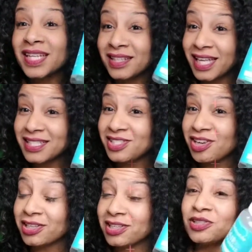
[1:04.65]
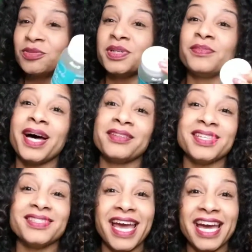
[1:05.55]
Let's talk a little bit about
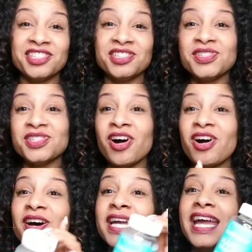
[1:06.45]
this. As you saw